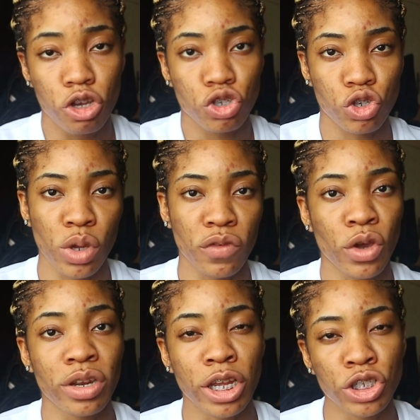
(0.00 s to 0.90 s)
So if
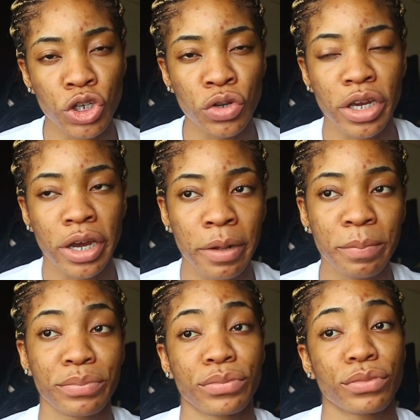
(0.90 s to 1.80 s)
you're in
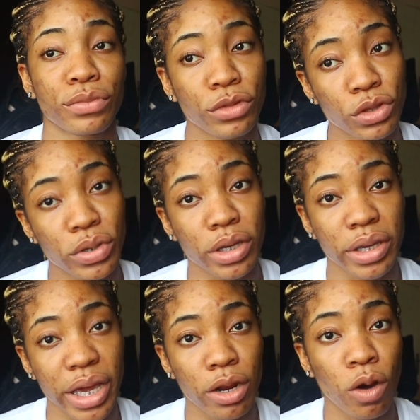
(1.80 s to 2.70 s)
Nigeria, you can
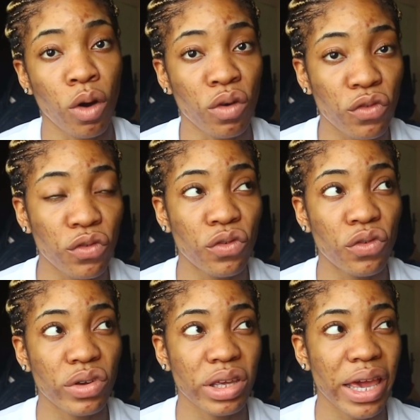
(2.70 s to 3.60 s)
get it
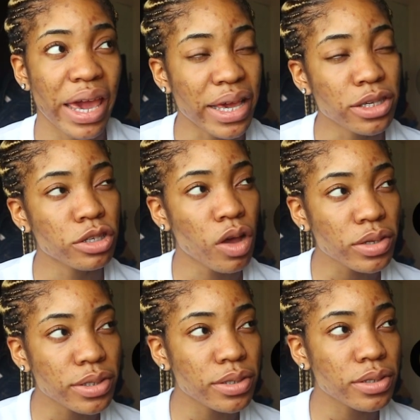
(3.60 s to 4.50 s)
off
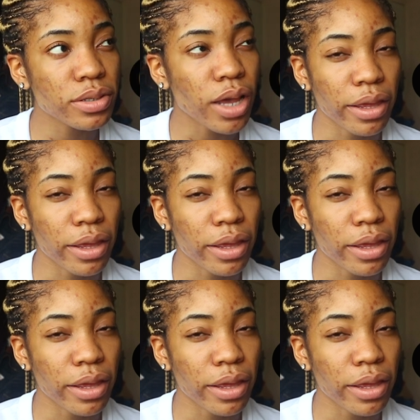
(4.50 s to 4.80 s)
ASOS.